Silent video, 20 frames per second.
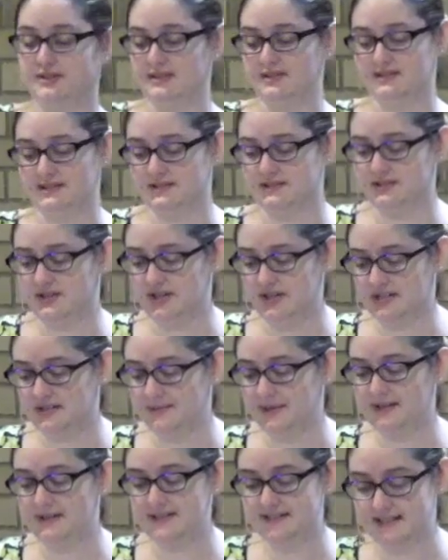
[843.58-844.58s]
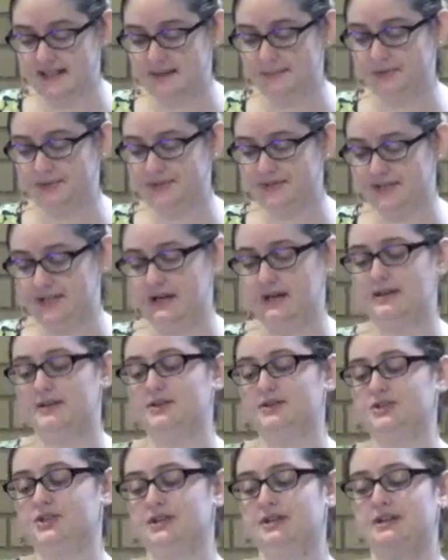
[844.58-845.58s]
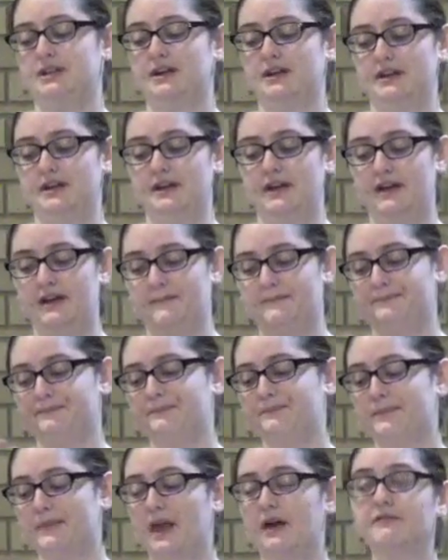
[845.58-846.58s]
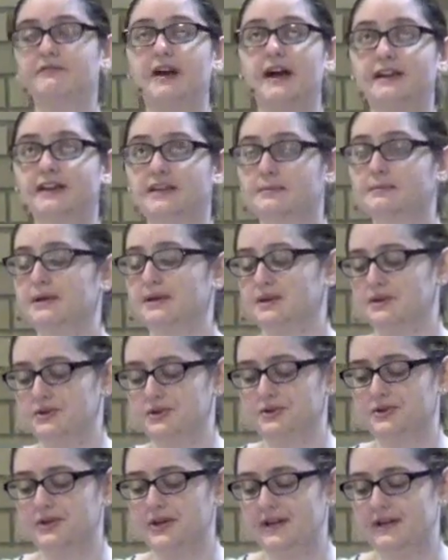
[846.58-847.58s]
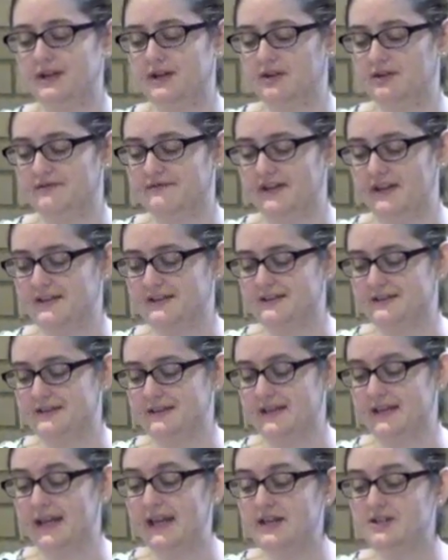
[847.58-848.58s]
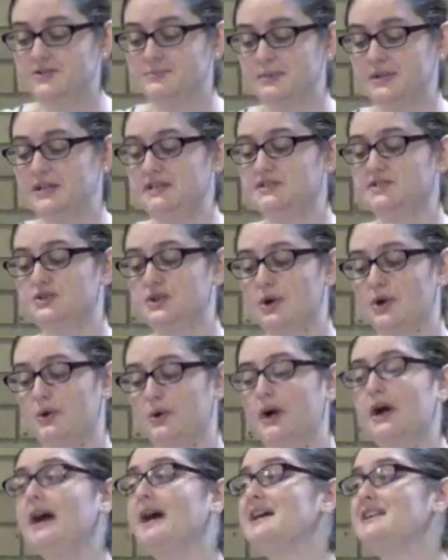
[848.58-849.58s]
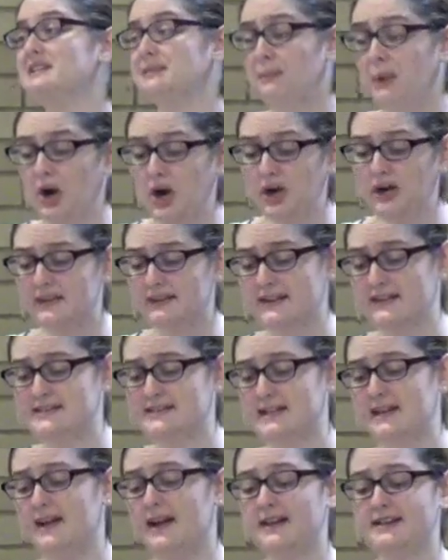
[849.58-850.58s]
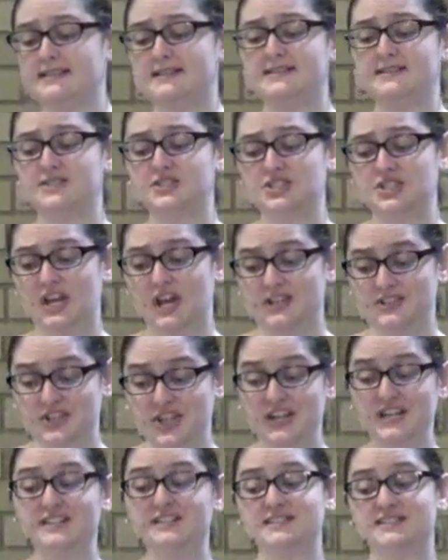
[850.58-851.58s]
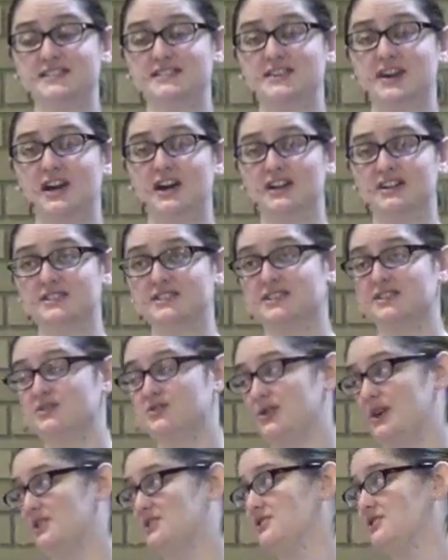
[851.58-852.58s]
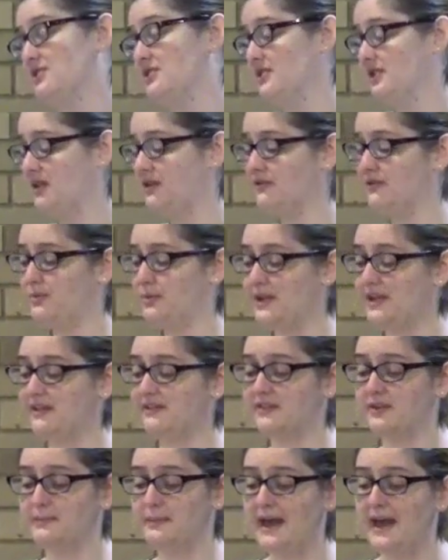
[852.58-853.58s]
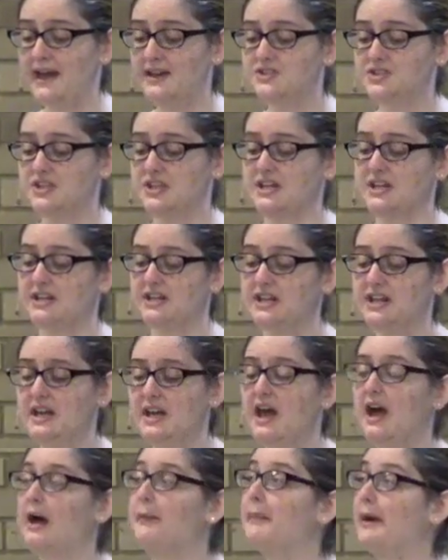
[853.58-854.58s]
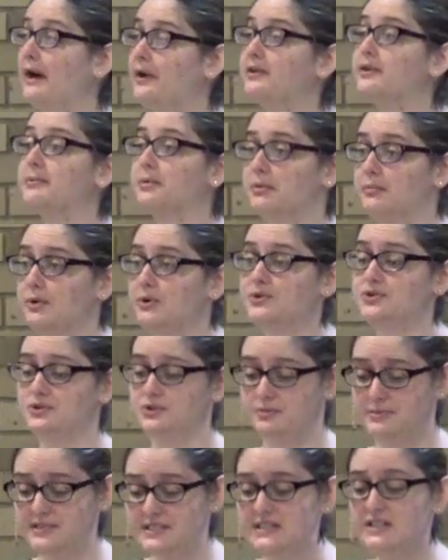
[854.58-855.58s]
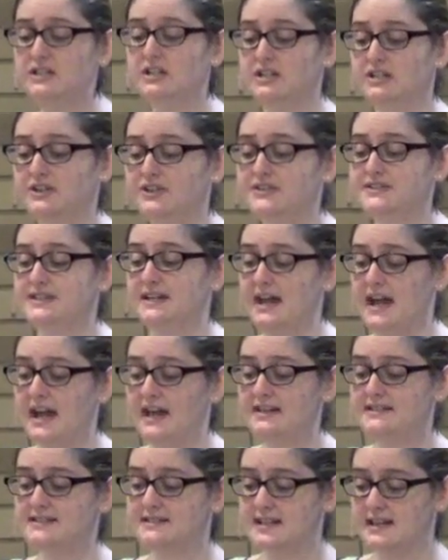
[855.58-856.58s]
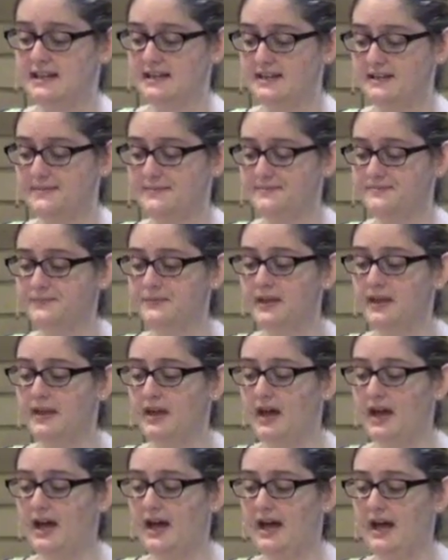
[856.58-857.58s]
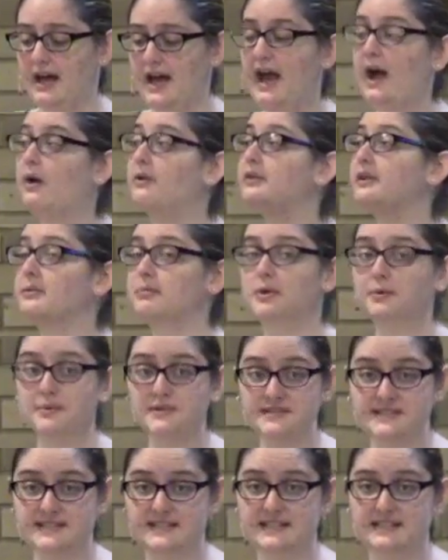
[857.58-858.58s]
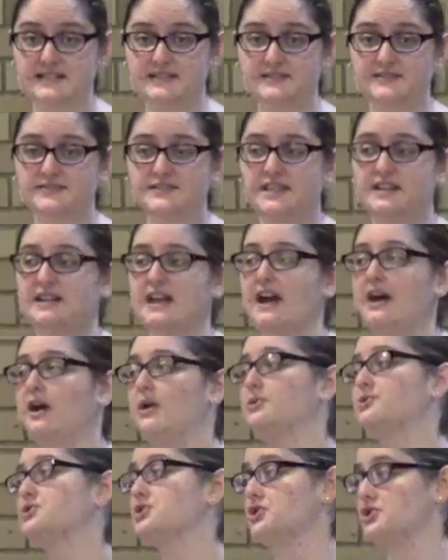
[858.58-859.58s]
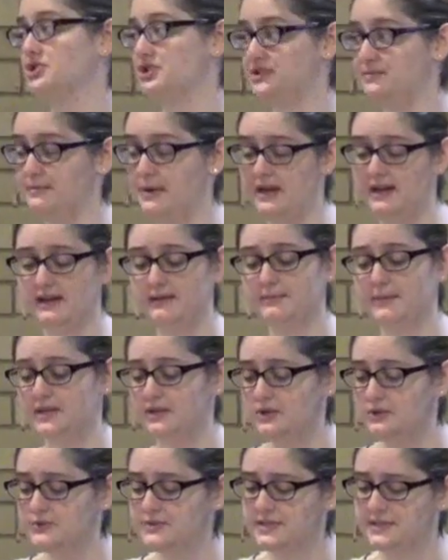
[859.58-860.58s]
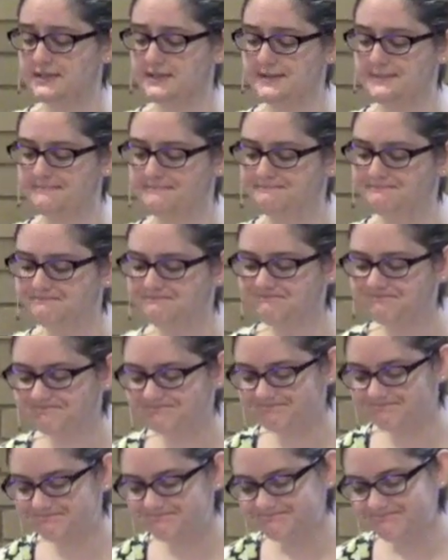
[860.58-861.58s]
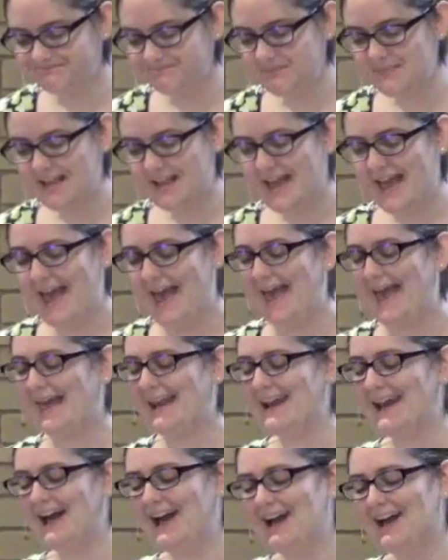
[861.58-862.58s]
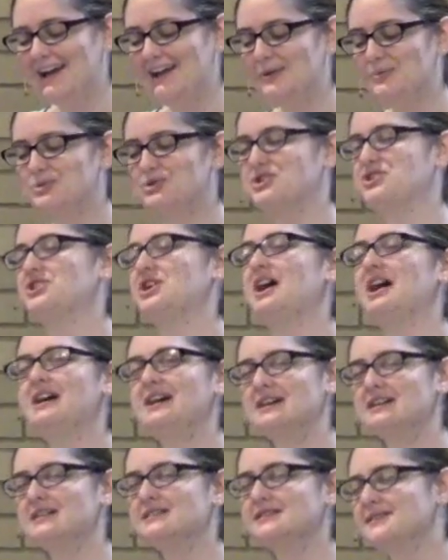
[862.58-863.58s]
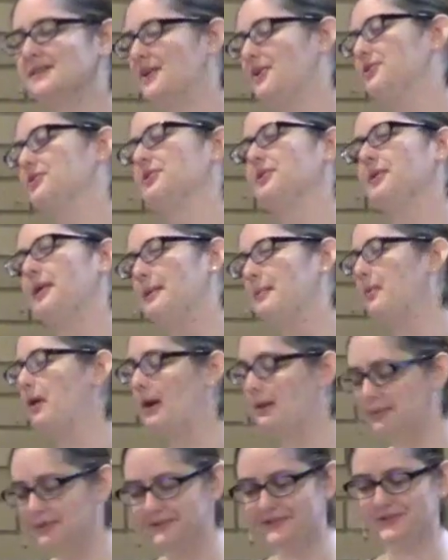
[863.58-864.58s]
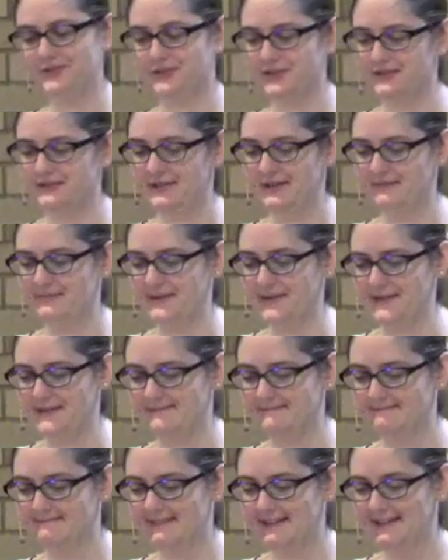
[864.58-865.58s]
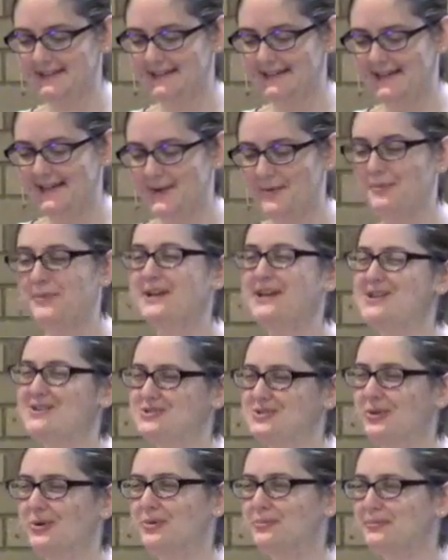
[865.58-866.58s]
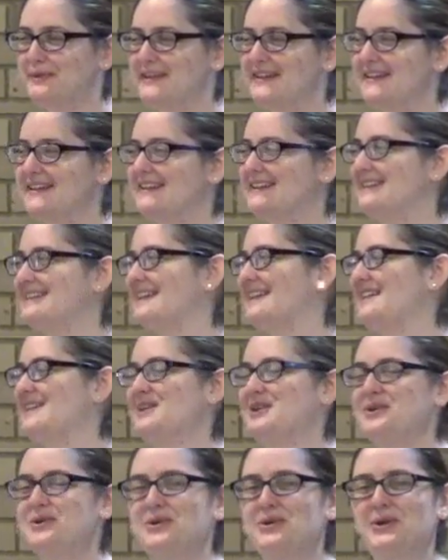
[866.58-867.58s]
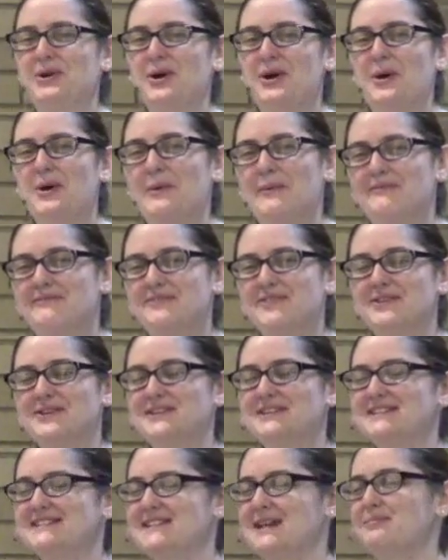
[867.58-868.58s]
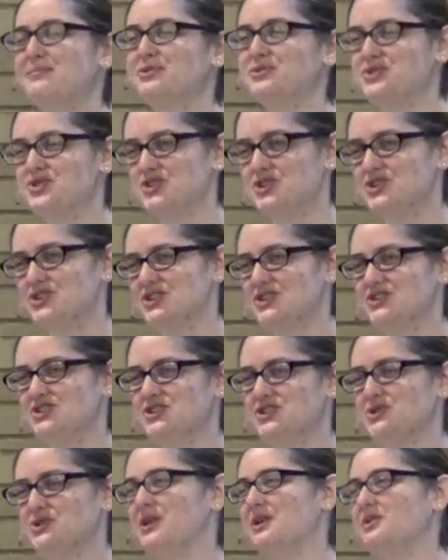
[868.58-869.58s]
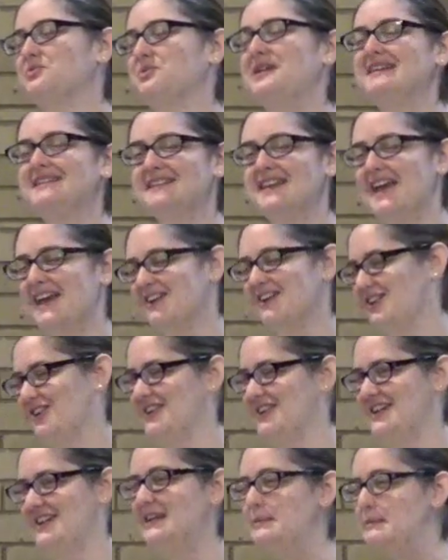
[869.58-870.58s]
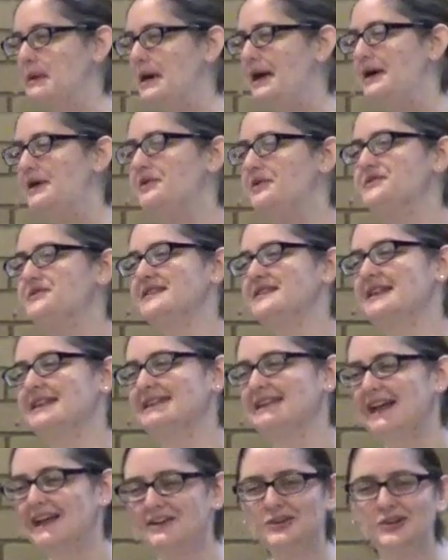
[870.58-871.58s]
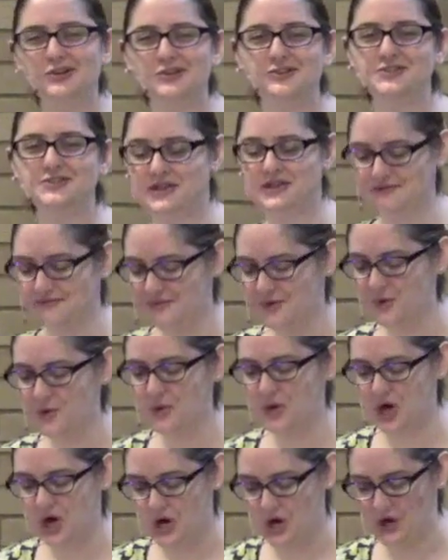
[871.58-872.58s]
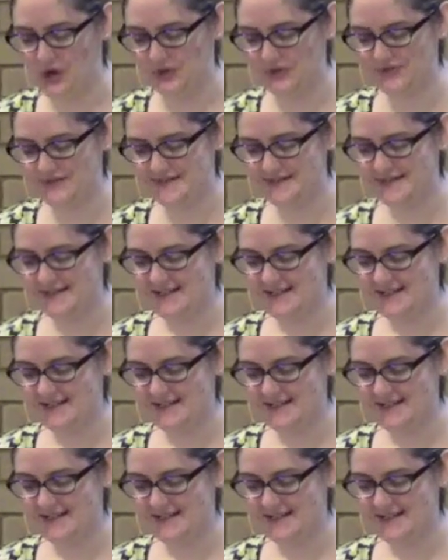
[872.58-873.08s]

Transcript: thesis talked about disciples' theology and of ecumenical and interfaith engagement. So as a part of this, I got a chance to talk to the director of Week of Compassion about the promotional materials and ask him how they were received and how churches might have been using them. And I was shocked, although I probably shouldn't have been, when he told me that there of the disciples' churches who had written angry emails and letters and phone calls